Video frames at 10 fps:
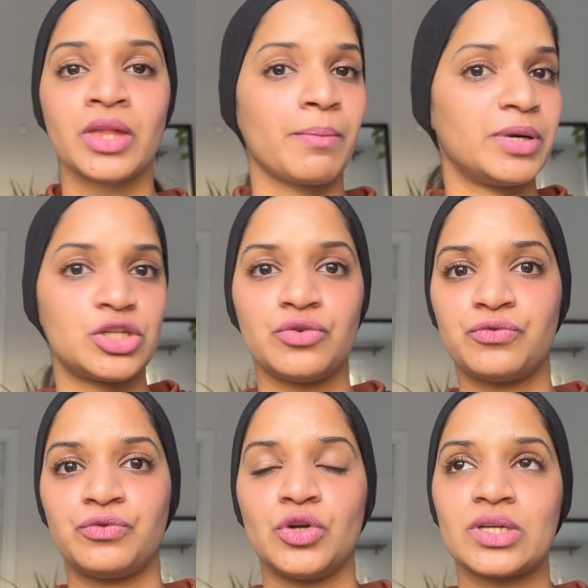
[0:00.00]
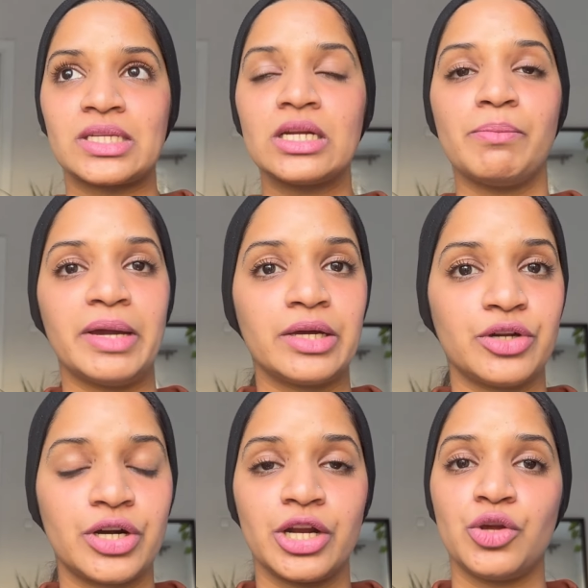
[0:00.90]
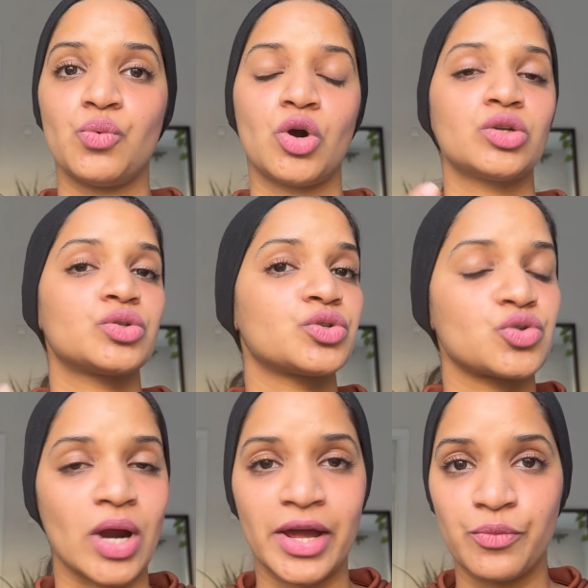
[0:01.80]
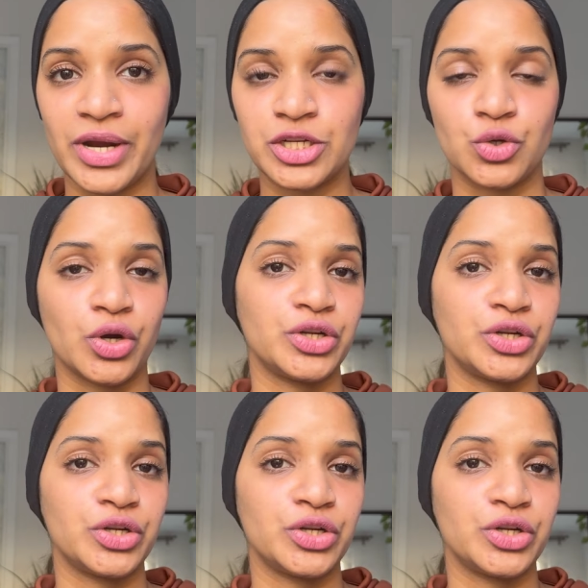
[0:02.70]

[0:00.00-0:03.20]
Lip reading: But if you're still a beginner and you want to try retinoid,